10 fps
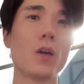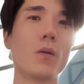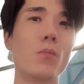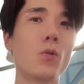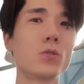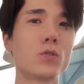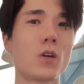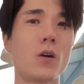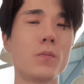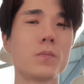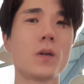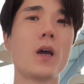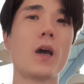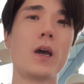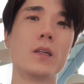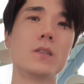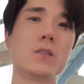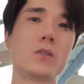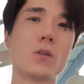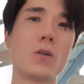more to come.
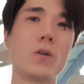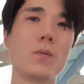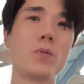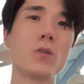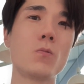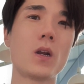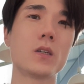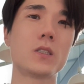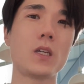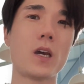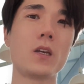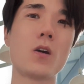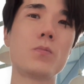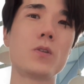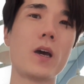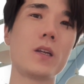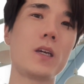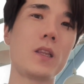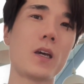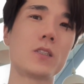And so if you want to see any of that,
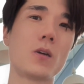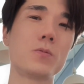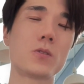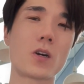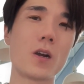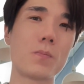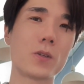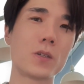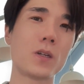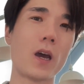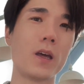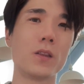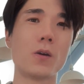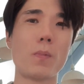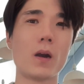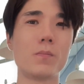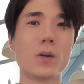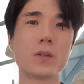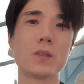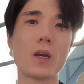hit that subscribe button and the bell
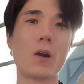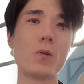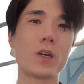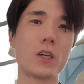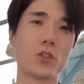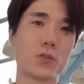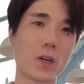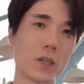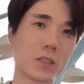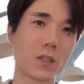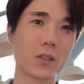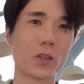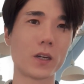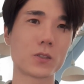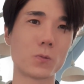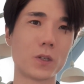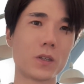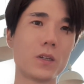button. I will catch you guys in the next one.